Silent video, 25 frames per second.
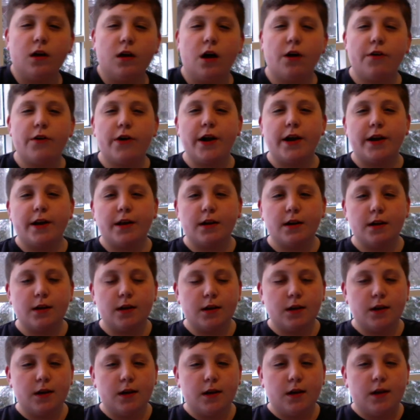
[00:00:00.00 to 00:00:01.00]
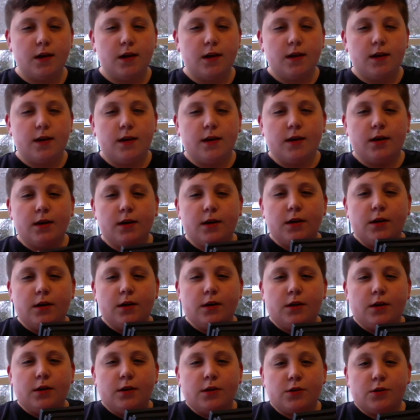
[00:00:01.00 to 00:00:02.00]
Alright,
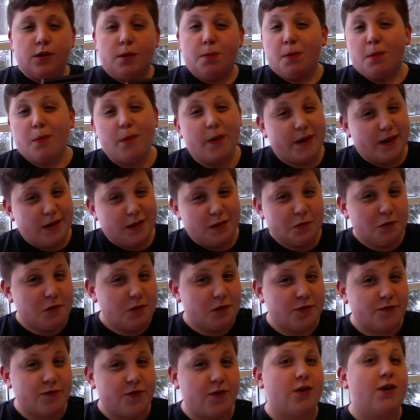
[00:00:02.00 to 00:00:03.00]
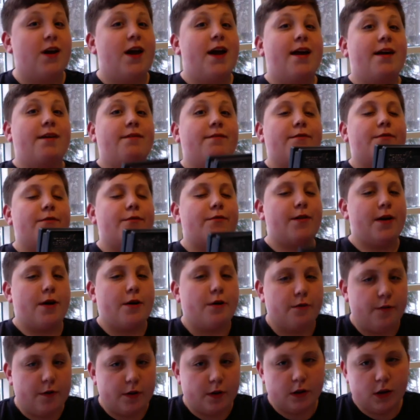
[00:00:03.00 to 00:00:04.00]
so I've been wanting to do this for a
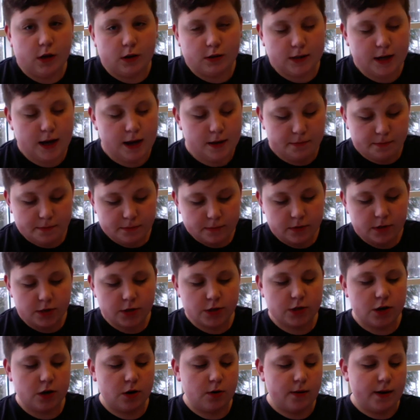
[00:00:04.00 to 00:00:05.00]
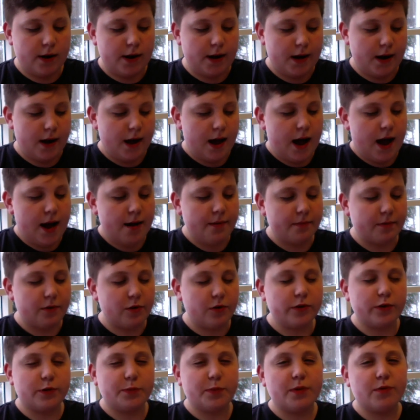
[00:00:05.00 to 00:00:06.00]
very, very long time. So, I'm
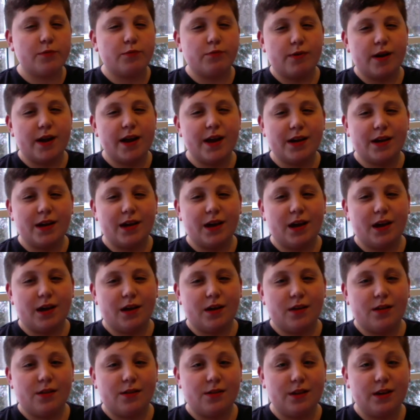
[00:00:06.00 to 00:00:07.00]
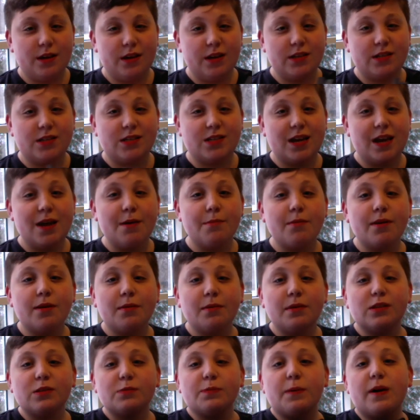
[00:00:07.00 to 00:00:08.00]
going to be ranking the Sam
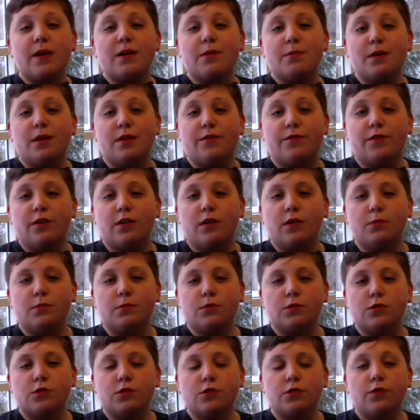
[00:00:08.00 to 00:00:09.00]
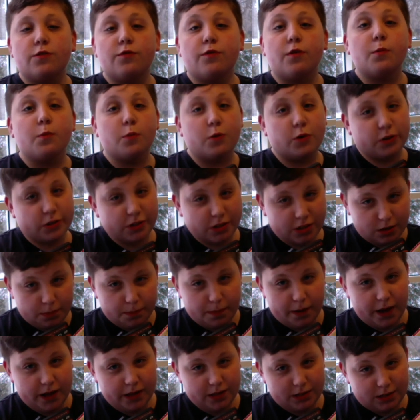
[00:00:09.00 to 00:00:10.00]
Raimi Spider-Man films from worst to
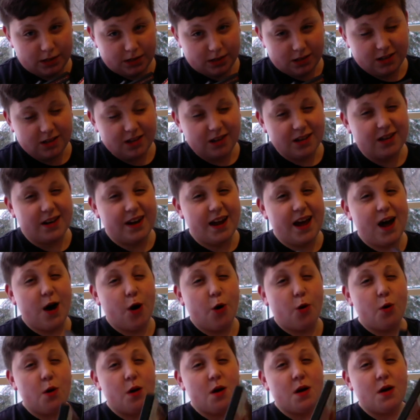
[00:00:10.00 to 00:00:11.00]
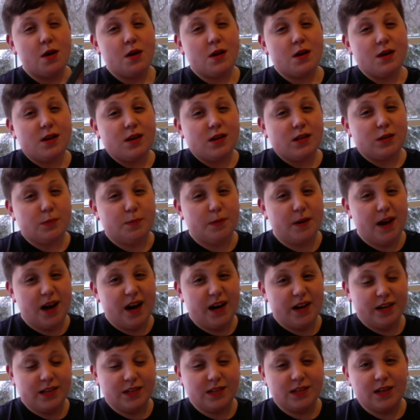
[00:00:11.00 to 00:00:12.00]
best. Now, to be
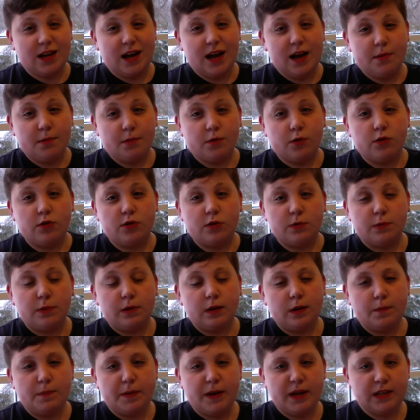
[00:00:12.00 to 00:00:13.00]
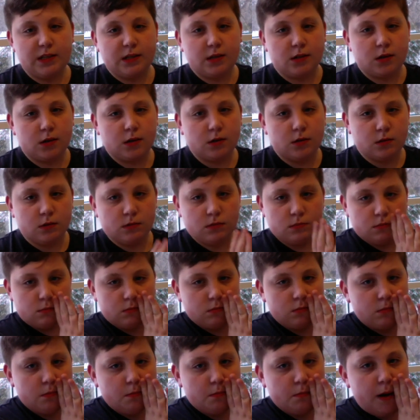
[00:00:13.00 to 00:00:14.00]
honest, I'm going to be a bit
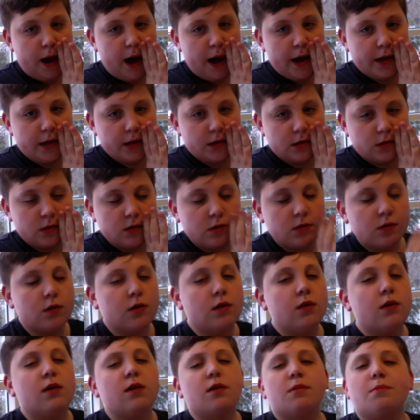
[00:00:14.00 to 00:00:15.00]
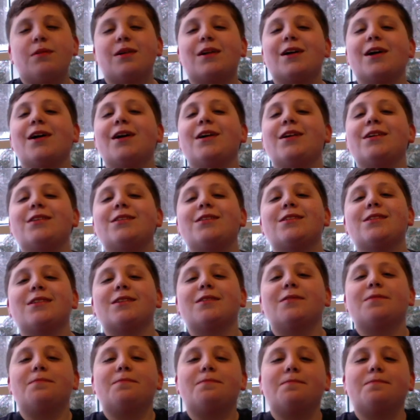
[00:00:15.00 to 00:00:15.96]
biased. Because